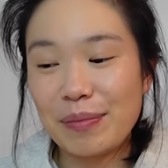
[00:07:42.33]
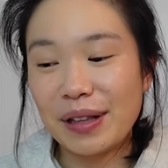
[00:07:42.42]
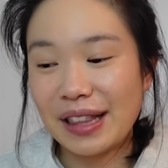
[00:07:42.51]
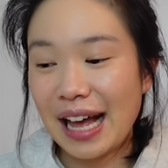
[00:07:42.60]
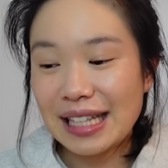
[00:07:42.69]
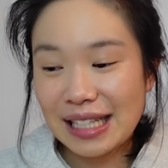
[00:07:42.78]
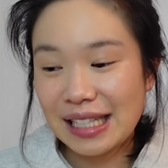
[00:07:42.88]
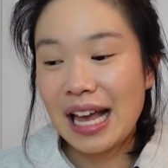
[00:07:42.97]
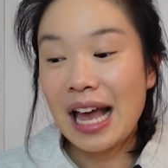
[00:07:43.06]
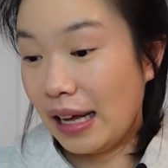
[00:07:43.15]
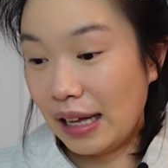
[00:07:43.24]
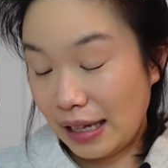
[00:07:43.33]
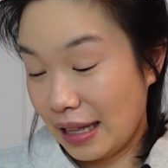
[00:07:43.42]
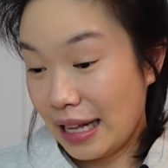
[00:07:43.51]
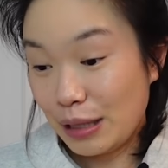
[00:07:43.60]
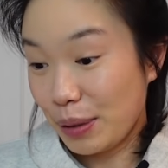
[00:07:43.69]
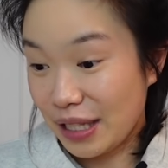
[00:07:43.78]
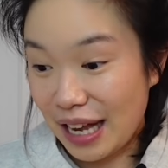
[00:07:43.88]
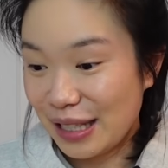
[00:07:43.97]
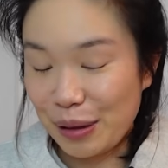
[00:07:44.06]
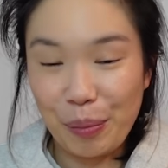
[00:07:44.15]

but that's besides the